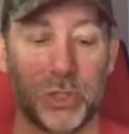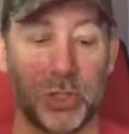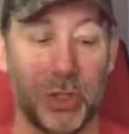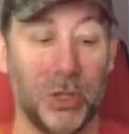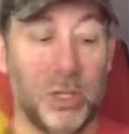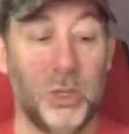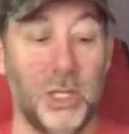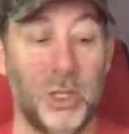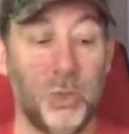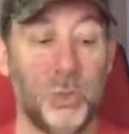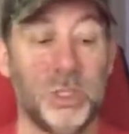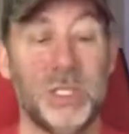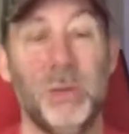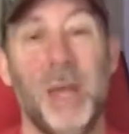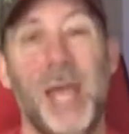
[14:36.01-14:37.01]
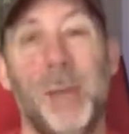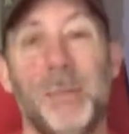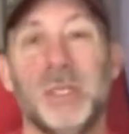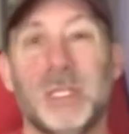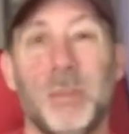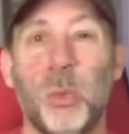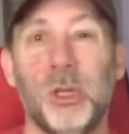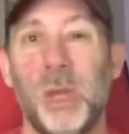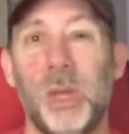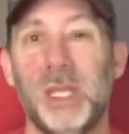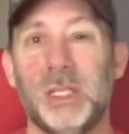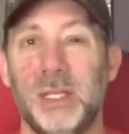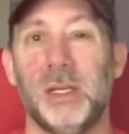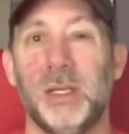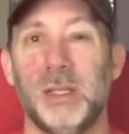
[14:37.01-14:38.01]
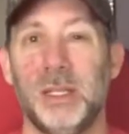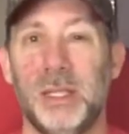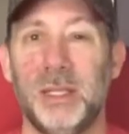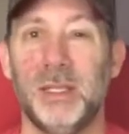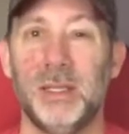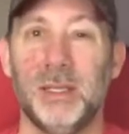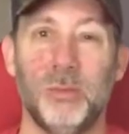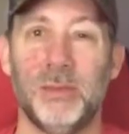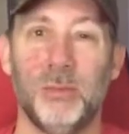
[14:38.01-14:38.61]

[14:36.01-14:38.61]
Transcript: So we'll see what happens. I'm going to wait till the